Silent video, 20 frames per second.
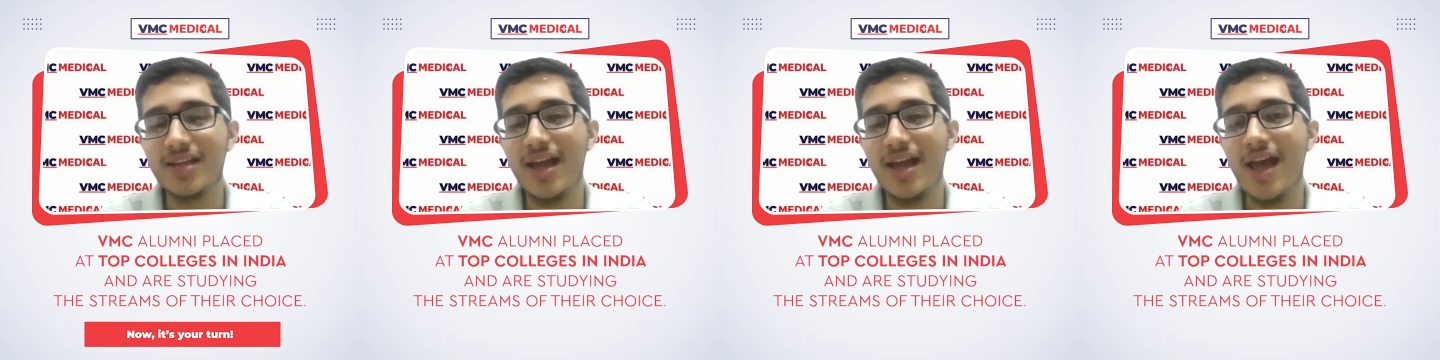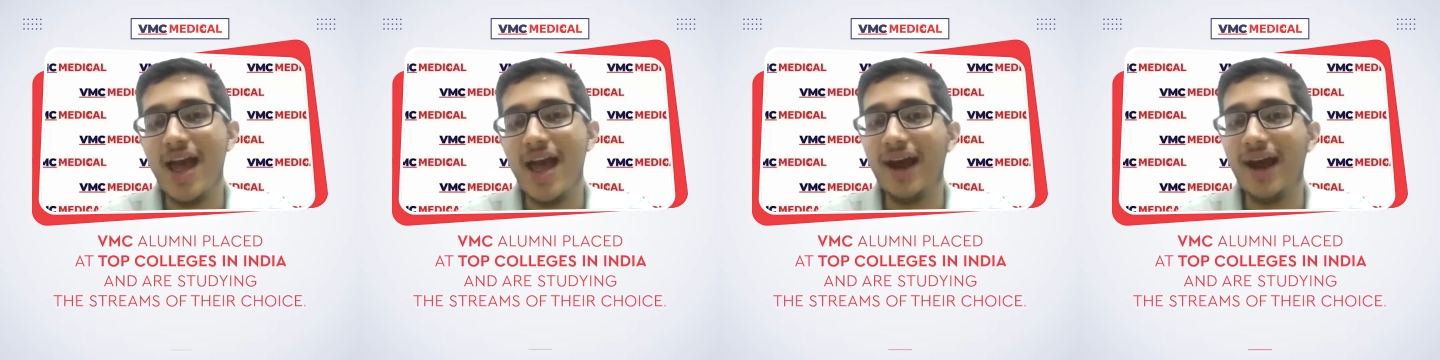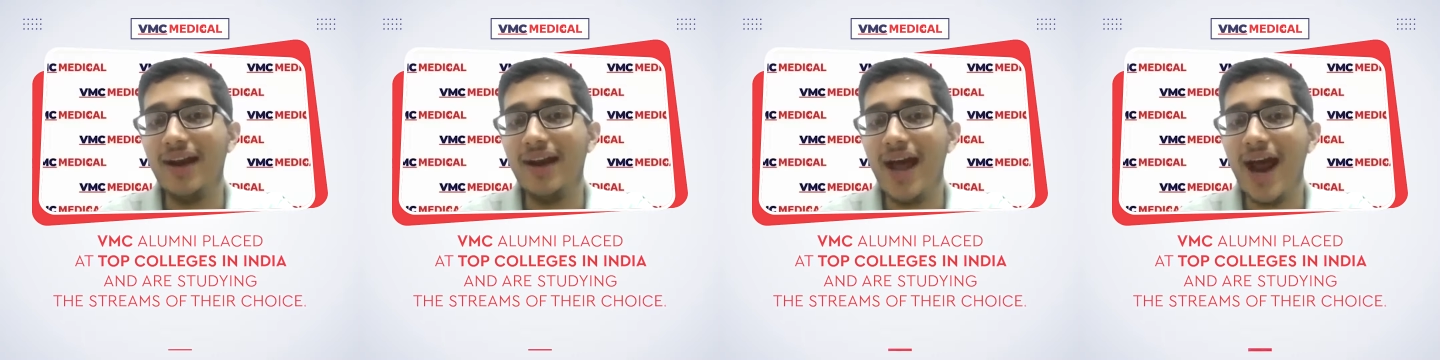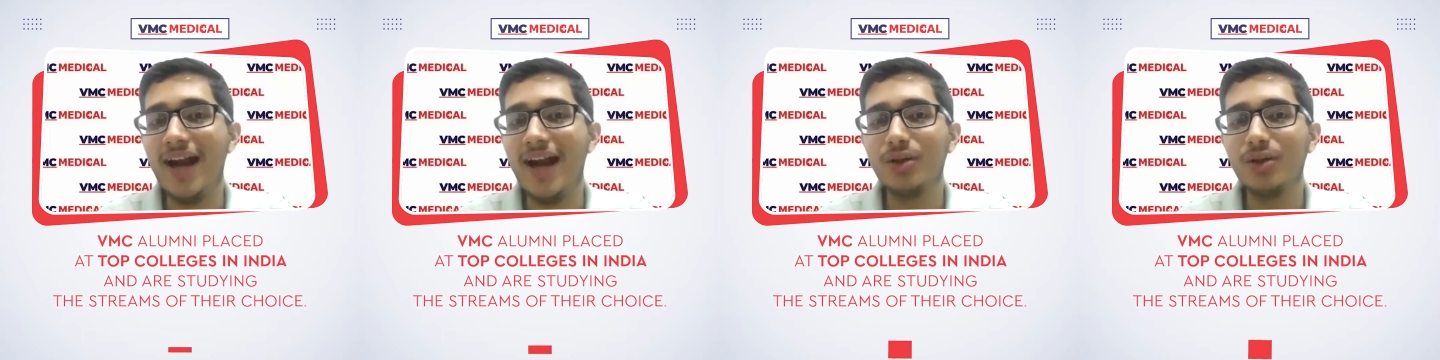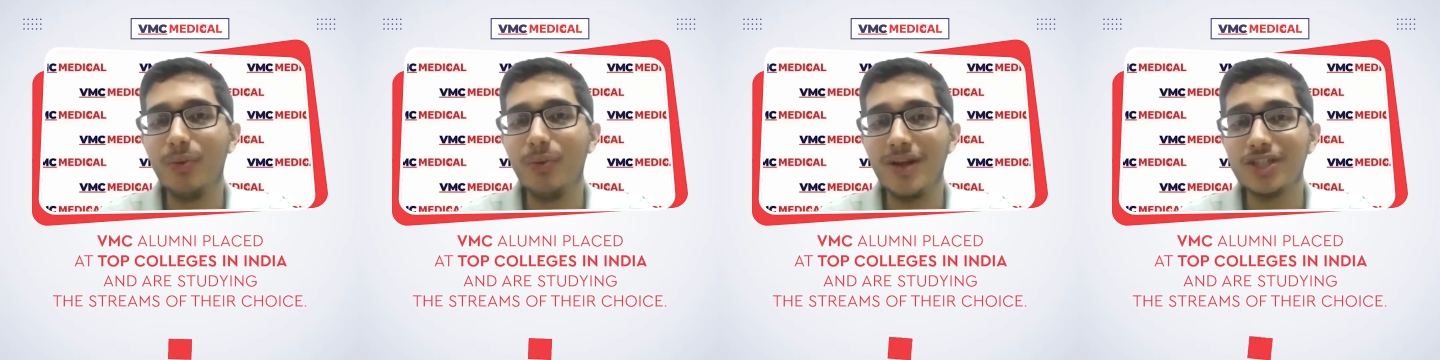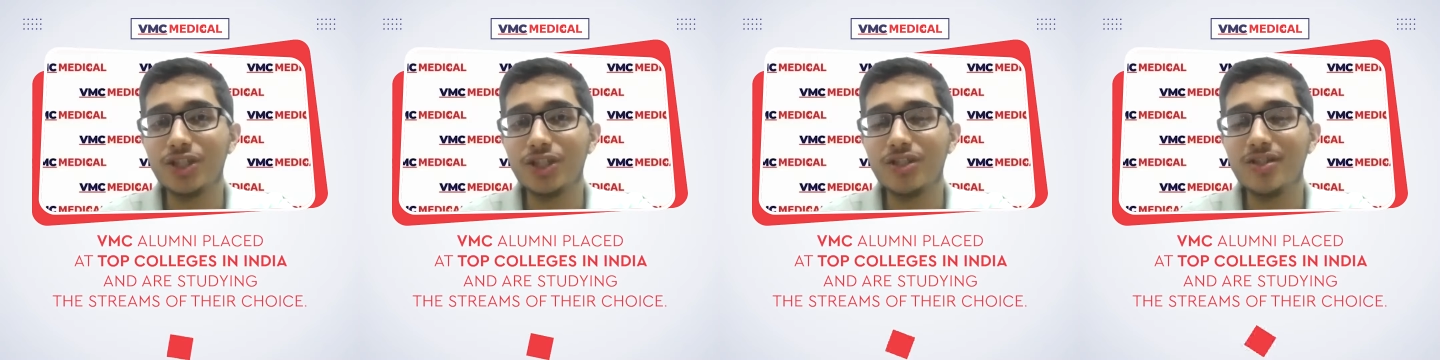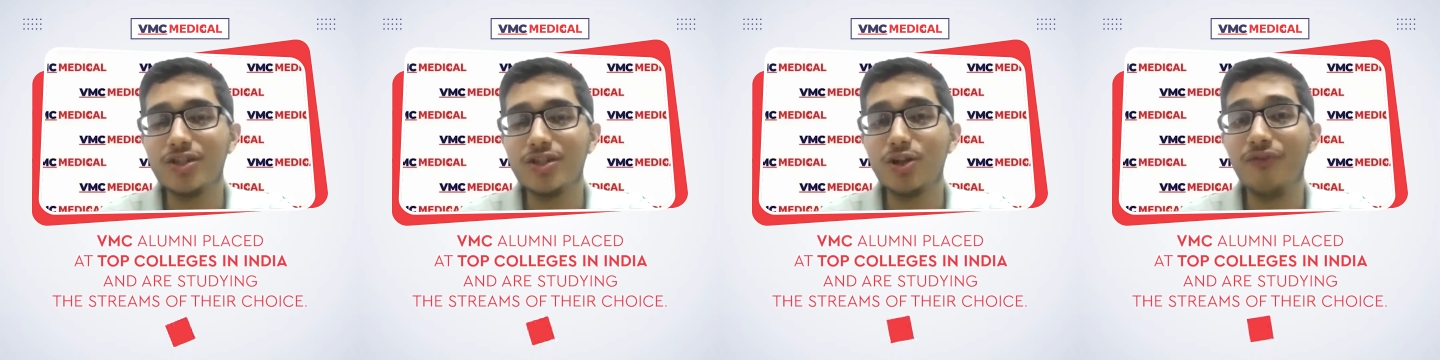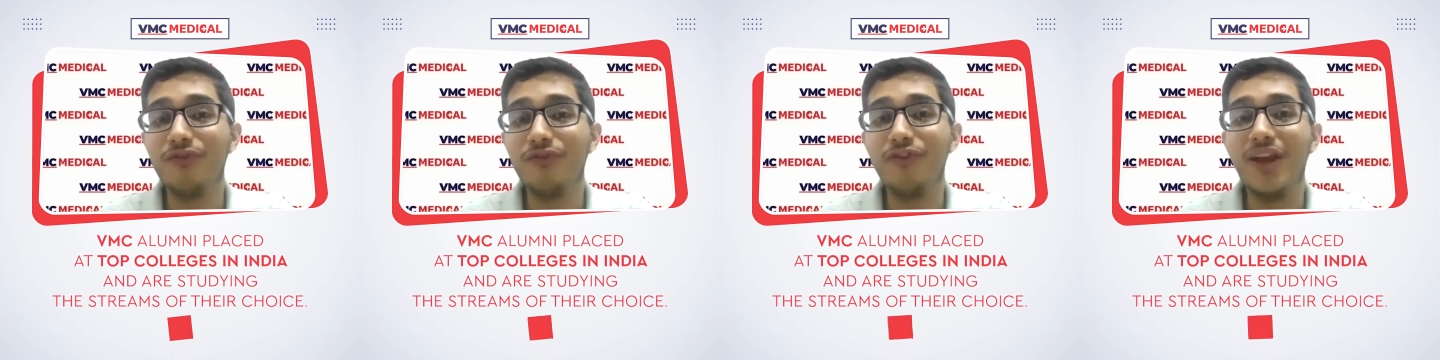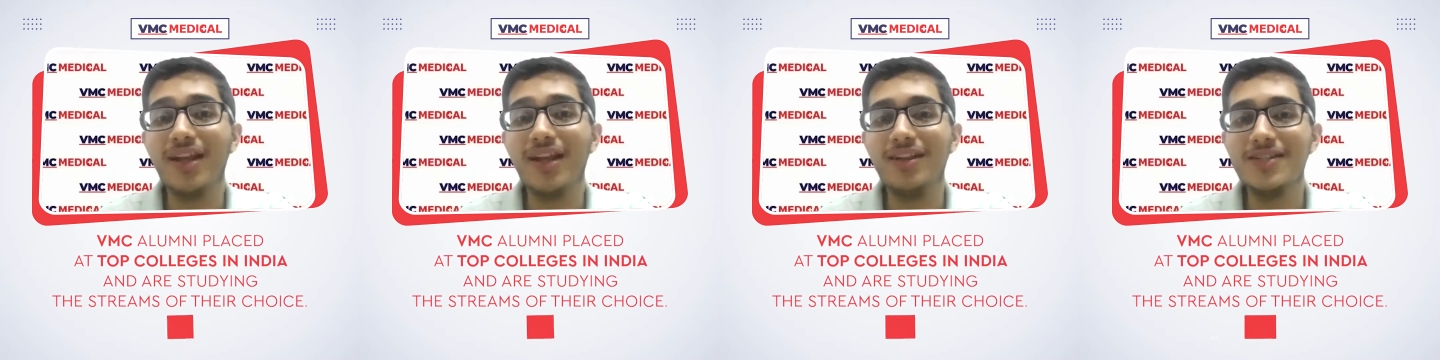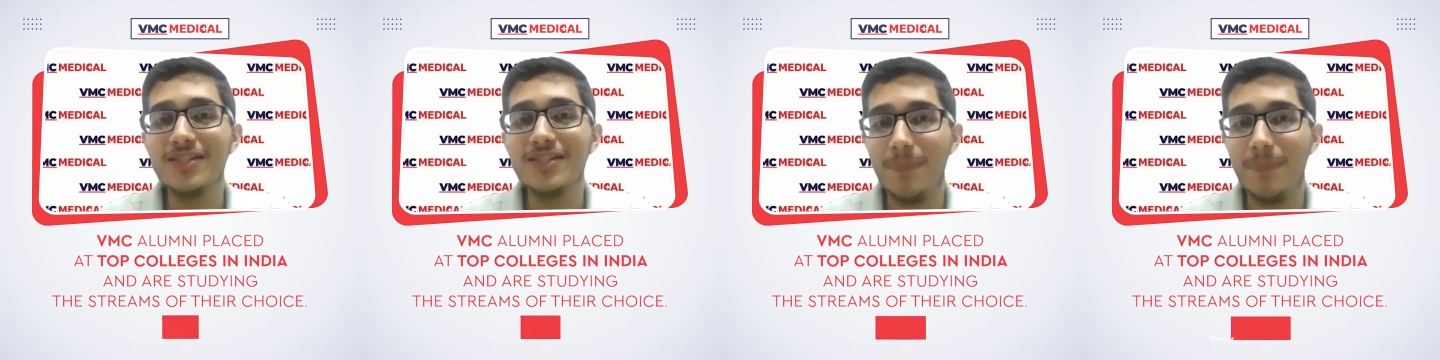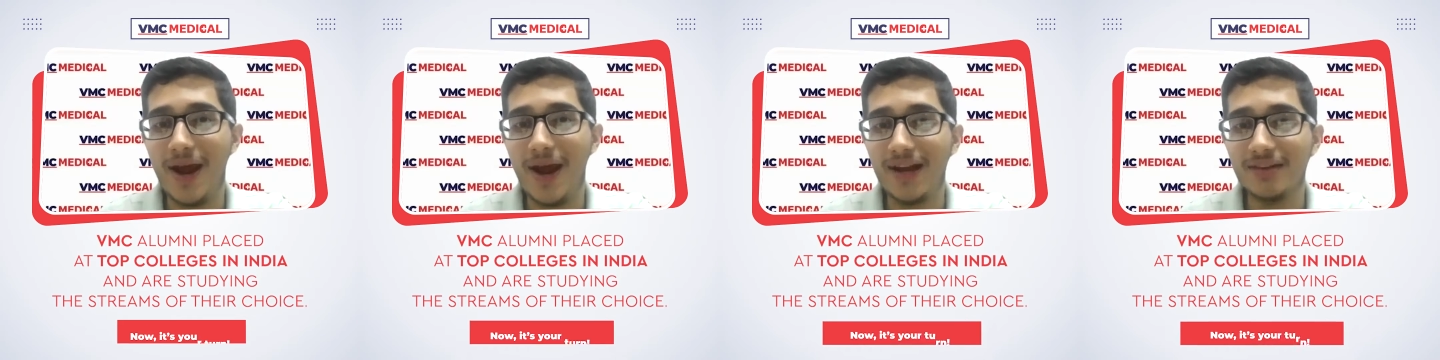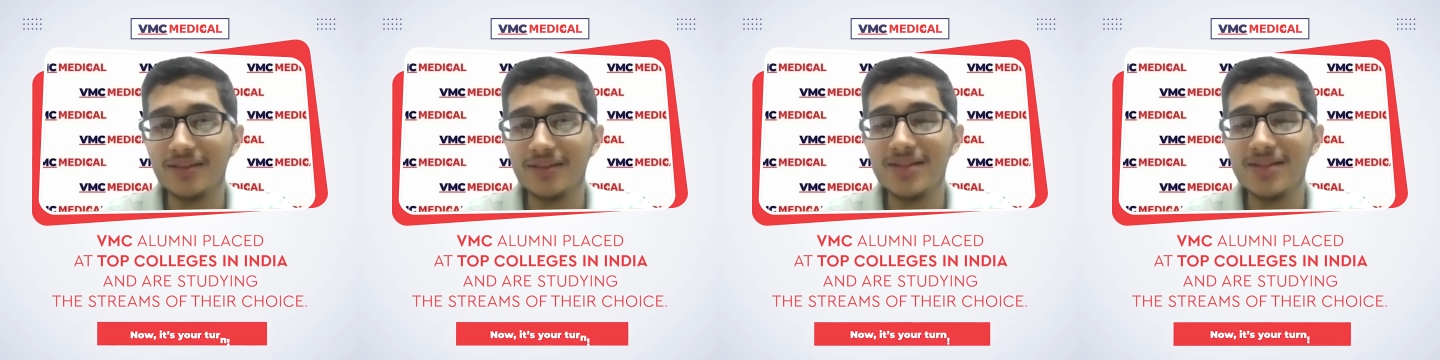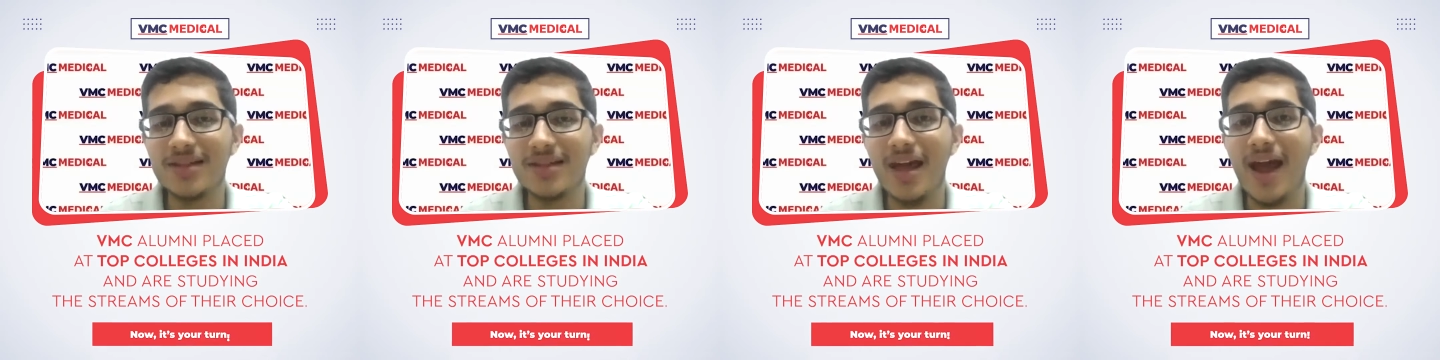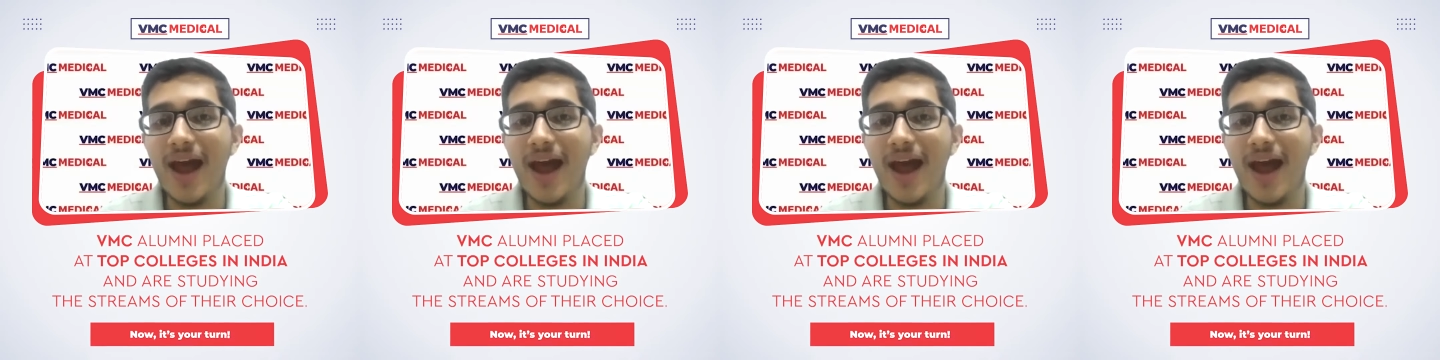and had questions of various patterns